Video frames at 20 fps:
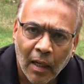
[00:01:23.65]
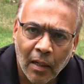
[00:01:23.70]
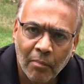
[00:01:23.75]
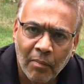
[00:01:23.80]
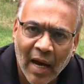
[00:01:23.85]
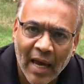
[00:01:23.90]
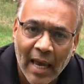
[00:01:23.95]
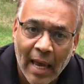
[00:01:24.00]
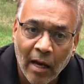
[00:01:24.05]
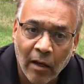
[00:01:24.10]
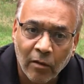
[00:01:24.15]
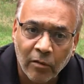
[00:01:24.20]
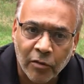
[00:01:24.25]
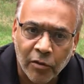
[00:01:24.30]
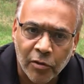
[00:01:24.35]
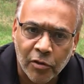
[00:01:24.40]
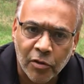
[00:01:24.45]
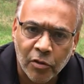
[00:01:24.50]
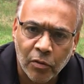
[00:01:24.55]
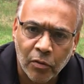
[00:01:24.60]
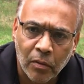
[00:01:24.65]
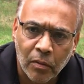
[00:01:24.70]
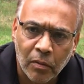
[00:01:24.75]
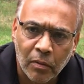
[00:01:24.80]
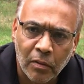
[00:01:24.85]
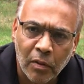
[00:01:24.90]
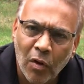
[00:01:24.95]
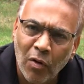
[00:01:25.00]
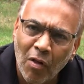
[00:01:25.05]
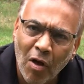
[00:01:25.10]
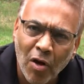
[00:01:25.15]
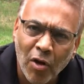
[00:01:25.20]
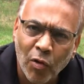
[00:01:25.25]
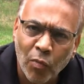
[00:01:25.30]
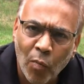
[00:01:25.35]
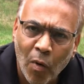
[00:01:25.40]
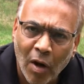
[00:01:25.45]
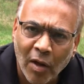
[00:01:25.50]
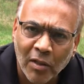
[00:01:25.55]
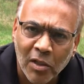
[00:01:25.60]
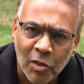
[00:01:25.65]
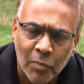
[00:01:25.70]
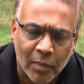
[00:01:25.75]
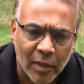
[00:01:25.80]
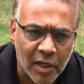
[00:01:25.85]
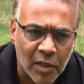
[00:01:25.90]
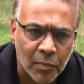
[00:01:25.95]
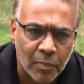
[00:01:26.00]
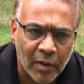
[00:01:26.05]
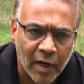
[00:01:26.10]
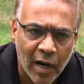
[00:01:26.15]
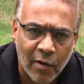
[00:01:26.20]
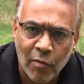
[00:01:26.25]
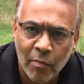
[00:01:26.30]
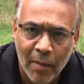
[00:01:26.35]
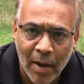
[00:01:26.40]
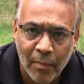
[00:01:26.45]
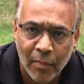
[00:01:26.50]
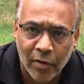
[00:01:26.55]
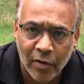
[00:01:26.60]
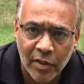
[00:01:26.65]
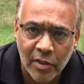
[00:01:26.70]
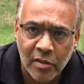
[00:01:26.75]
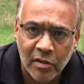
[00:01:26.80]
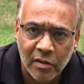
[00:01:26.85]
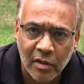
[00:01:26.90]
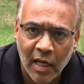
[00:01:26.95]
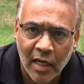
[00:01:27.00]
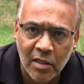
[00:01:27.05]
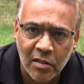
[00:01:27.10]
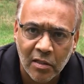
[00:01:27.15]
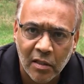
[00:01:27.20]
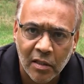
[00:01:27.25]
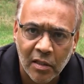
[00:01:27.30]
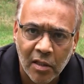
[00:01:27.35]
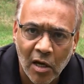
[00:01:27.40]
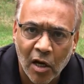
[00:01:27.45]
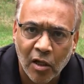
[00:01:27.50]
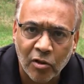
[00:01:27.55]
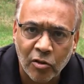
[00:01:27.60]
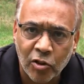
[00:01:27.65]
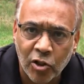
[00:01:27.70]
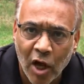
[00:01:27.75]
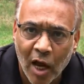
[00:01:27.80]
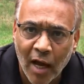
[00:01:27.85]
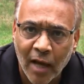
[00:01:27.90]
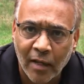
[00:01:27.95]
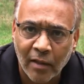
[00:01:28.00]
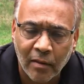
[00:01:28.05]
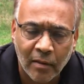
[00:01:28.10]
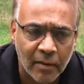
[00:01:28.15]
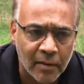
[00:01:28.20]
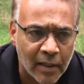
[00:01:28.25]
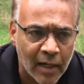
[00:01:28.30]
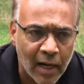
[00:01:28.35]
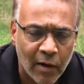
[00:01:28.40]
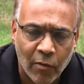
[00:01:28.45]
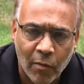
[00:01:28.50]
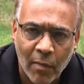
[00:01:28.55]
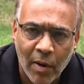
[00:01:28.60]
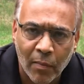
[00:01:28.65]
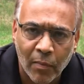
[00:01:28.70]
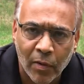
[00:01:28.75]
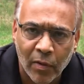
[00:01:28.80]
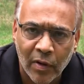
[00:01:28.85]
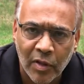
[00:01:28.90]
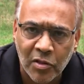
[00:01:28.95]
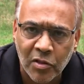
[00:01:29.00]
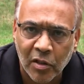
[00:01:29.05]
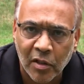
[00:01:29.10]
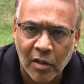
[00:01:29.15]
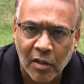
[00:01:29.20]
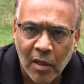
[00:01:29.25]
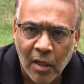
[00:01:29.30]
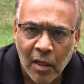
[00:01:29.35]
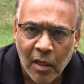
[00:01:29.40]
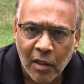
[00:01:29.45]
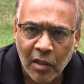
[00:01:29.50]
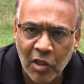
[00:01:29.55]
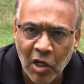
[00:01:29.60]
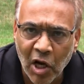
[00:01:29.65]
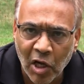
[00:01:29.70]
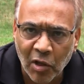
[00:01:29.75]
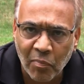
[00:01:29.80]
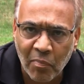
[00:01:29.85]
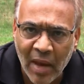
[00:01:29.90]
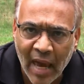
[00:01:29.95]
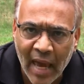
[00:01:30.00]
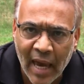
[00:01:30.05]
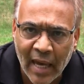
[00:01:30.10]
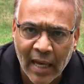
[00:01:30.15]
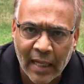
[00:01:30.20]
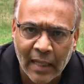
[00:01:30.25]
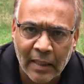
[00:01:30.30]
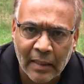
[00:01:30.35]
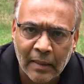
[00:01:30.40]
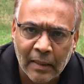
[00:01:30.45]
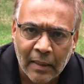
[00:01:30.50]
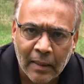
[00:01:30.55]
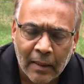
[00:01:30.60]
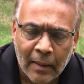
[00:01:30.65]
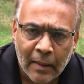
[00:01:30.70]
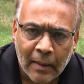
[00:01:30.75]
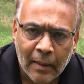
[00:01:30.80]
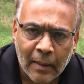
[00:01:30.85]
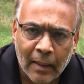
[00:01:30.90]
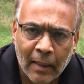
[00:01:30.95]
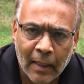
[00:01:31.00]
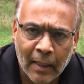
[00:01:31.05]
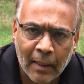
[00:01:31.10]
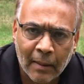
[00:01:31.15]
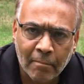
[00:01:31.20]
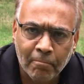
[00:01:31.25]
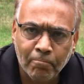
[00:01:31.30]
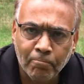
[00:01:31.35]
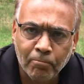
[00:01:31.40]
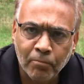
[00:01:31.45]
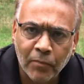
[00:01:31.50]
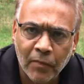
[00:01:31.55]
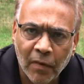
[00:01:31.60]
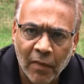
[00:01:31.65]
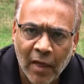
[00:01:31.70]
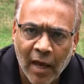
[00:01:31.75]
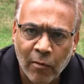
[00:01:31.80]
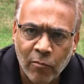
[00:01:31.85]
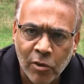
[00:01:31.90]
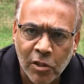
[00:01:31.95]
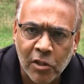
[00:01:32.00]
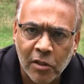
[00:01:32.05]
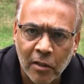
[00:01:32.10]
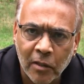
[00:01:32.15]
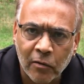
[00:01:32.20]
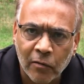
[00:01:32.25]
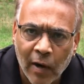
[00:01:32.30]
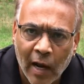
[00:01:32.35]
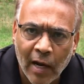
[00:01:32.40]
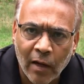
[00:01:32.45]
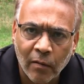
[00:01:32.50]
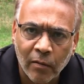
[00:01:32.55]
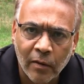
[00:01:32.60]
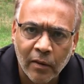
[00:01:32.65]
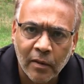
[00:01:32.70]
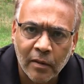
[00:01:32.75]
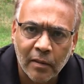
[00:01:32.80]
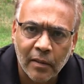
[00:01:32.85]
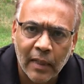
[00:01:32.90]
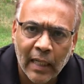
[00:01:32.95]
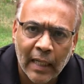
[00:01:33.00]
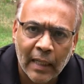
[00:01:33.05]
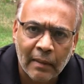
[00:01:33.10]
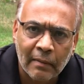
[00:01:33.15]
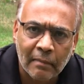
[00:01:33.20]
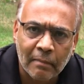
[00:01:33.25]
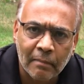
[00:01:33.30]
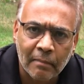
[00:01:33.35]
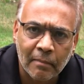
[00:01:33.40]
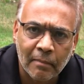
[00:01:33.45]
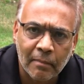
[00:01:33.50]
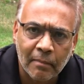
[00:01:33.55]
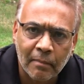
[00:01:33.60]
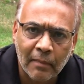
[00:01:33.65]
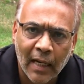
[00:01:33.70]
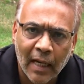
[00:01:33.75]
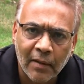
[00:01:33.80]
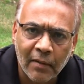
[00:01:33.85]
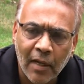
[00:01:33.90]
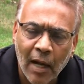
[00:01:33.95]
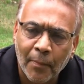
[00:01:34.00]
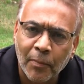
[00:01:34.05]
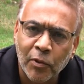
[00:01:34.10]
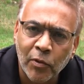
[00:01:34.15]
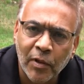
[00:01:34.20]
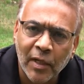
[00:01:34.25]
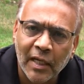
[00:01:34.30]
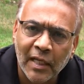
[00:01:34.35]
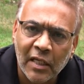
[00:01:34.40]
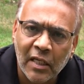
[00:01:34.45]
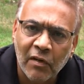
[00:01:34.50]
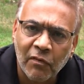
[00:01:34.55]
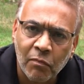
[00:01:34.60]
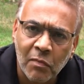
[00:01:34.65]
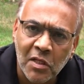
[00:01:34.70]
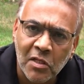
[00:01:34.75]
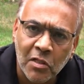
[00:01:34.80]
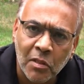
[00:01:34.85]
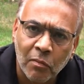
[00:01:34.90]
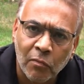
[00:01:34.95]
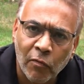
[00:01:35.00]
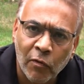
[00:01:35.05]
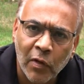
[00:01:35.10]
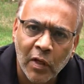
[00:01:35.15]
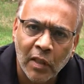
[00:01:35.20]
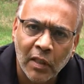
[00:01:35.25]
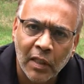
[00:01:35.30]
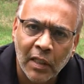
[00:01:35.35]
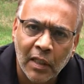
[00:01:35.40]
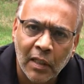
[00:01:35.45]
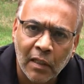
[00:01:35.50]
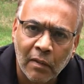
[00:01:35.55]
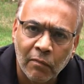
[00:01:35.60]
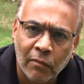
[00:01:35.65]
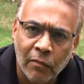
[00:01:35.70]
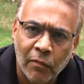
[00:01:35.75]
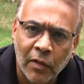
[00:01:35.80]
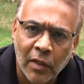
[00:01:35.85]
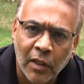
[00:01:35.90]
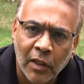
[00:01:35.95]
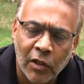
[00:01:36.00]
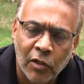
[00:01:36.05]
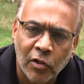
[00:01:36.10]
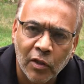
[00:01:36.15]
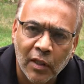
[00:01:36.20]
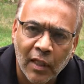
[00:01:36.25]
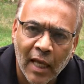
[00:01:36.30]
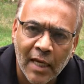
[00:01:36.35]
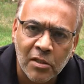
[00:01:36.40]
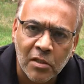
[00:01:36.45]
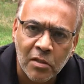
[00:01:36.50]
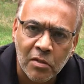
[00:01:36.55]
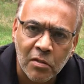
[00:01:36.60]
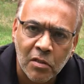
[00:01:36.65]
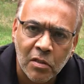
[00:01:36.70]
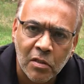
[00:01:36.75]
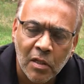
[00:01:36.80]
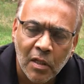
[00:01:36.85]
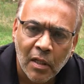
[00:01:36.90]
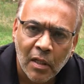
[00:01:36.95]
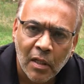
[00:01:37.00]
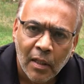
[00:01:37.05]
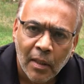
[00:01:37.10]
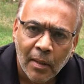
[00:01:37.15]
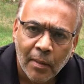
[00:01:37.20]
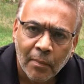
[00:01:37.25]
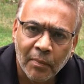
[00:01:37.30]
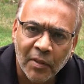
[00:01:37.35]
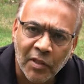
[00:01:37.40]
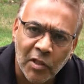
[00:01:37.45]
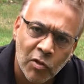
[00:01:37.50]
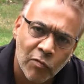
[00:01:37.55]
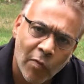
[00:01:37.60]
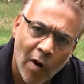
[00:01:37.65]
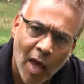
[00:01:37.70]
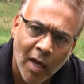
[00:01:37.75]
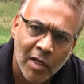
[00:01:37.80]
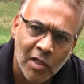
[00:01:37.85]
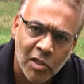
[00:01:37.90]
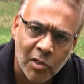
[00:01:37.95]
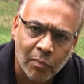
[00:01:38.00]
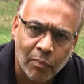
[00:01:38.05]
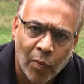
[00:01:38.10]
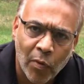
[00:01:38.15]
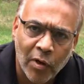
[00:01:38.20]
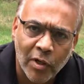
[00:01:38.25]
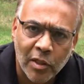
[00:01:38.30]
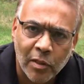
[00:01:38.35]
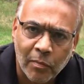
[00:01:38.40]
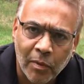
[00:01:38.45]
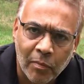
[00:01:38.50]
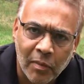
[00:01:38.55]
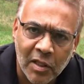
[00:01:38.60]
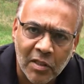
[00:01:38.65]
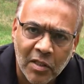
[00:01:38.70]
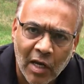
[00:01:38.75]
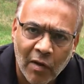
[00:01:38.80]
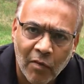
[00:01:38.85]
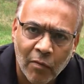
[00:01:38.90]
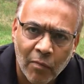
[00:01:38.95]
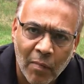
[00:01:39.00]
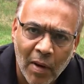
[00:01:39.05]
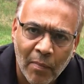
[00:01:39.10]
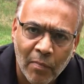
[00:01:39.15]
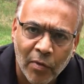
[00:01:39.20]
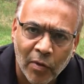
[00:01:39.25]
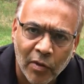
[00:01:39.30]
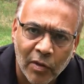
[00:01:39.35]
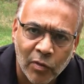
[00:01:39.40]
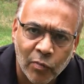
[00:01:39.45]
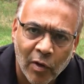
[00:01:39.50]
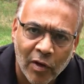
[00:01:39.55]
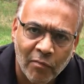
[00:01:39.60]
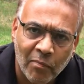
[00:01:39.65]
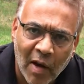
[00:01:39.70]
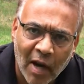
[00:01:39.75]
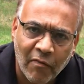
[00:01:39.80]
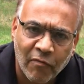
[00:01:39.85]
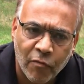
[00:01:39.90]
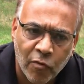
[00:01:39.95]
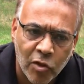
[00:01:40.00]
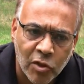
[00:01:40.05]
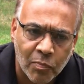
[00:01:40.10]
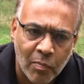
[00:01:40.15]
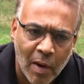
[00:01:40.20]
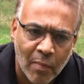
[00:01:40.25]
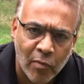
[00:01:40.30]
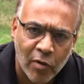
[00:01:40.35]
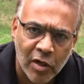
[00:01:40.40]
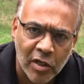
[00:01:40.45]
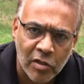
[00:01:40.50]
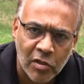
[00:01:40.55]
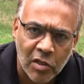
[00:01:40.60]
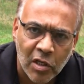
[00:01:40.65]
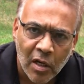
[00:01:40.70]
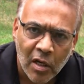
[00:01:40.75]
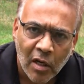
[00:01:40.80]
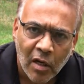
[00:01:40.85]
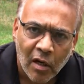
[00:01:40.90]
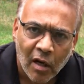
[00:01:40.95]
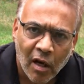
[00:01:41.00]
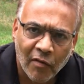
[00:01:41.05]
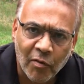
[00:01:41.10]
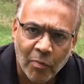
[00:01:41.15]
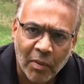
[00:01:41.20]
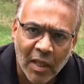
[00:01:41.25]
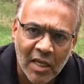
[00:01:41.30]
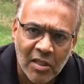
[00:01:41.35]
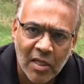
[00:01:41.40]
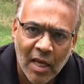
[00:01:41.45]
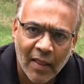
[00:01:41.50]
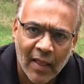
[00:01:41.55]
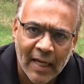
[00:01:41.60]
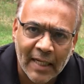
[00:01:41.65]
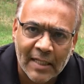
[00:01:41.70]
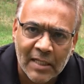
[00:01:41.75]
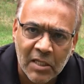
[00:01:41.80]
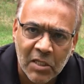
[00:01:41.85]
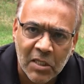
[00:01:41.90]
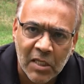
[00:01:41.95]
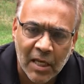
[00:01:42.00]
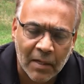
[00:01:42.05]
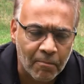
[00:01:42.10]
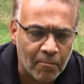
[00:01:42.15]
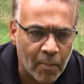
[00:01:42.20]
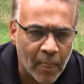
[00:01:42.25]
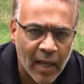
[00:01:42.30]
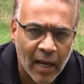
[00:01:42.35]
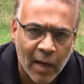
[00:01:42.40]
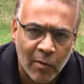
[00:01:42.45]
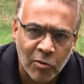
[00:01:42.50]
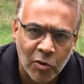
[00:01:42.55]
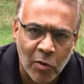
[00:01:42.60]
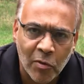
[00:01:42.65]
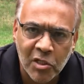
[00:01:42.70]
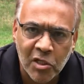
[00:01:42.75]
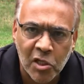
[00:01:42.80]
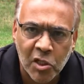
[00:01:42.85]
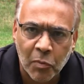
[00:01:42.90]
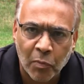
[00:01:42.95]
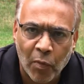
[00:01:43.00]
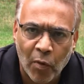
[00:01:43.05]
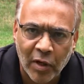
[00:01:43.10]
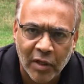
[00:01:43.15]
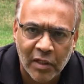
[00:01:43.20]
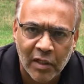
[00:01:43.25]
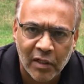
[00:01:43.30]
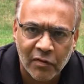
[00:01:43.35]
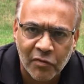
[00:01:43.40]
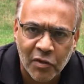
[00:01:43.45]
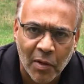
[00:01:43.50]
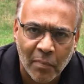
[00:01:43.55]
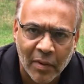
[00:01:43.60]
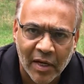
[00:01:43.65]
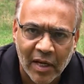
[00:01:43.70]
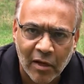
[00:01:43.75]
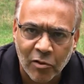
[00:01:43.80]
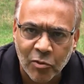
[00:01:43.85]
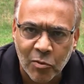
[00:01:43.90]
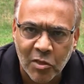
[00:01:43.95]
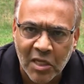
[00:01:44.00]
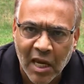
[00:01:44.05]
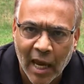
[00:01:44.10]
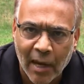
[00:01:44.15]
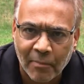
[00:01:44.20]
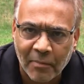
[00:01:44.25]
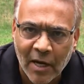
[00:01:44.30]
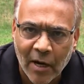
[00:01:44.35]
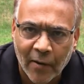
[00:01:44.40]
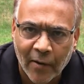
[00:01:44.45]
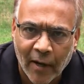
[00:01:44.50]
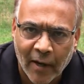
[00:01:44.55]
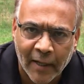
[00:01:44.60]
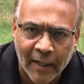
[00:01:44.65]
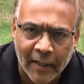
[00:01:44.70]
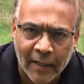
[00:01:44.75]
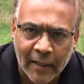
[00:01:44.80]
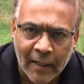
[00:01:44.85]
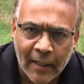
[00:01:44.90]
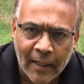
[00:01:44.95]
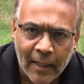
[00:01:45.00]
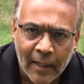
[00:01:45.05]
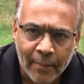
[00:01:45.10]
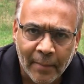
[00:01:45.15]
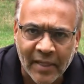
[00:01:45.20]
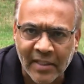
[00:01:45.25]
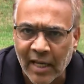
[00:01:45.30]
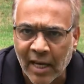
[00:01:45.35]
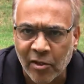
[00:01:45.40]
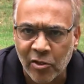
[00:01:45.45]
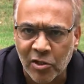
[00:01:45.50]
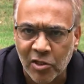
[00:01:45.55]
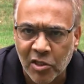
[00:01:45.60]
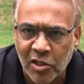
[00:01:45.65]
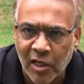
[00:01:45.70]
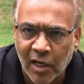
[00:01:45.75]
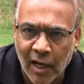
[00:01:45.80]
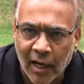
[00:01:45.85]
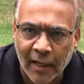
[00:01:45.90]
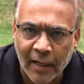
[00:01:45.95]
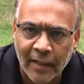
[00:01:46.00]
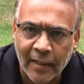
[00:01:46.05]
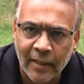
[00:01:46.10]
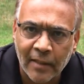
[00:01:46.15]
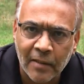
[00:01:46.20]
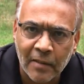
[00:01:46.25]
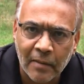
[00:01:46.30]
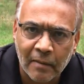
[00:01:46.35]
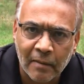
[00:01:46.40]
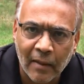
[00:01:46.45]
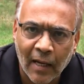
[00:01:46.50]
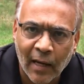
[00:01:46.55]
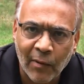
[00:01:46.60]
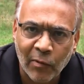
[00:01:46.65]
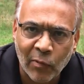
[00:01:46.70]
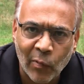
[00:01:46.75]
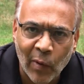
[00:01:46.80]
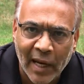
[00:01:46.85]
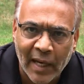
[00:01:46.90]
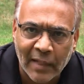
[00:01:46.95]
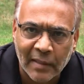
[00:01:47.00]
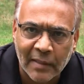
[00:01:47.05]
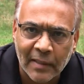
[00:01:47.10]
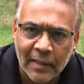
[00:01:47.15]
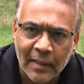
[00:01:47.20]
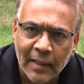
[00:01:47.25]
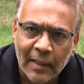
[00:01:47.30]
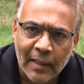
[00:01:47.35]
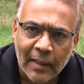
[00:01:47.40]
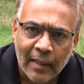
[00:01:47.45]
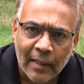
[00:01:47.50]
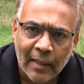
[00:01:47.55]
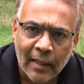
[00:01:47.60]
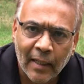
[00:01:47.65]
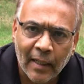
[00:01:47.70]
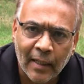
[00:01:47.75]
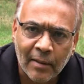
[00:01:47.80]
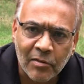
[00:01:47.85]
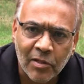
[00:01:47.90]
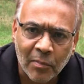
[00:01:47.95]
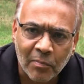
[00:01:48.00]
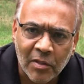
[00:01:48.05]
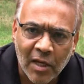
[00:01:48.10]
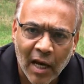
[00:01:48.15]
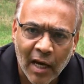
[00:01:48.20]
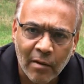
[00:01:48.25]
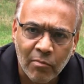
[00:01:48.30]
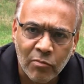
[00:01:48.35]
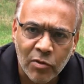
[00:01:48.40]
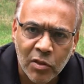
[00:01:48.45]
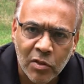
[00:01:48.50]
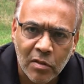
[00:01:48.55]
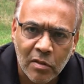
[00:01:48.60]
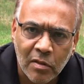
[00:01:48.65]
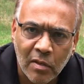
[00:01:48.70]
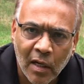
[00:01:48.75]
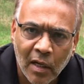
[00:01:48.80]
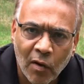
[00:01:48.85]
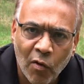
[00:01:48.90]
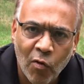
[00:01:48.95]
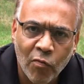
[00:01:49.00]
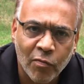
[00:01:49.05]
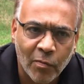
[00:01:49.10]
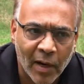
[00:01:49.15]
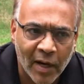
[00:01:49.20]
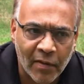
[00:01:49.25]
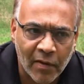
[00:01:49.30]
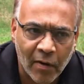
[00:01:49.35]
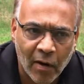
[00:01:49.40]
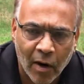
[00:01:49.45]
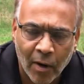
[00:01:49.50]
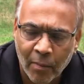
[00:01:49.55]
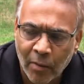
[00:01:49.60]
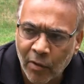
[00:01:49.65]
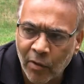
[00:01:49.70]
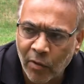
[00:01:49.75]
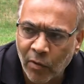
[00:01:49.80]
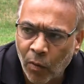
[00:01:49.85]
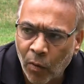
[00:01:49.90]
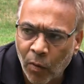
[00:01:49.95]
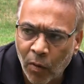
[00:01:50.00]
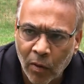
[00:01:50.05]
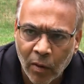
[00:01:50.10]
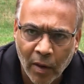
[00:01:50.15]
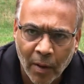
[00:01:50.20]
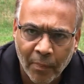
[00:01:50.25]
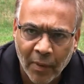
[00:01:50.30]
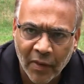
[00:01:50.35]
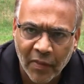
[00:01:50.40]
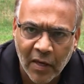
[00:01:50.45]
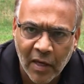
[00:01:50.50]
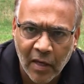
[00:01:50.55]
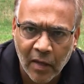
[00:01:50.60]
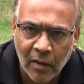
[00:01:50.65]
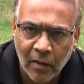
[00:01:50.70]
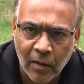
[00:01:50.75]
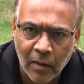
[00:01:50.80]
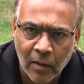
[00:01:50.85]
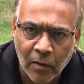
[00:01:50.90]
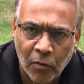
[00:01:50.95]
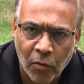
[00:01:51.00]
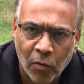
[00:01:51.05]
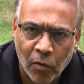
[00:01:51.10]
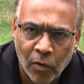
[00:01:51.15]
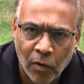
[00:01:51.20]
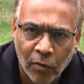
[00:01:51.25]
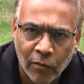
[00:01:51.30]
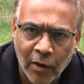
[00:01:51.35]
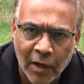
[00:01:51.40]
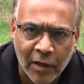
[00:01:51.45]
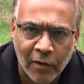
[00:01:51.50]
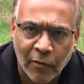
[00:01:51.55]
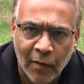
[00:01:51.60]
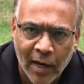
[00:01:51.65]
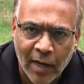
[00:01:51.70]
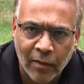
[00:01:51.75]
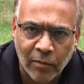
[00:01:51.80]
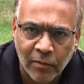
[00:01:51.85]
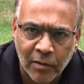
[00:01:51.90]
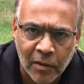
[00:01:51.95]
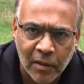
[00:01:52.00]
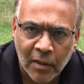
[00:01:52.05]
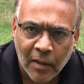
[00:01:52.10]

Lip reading: by elders who no longer walk this place, but I remember as a young child, and I remember as a young man that were still around and had the opportunity to give me some really, really good lessons. But this rock is important to me because I remember it's one of my first memories of a place I like to sit, and I was always disappointed if somebody else was camped out on it because I couldn't sit on it, and I would wait sometimes over by the arbor or up on the hill or running around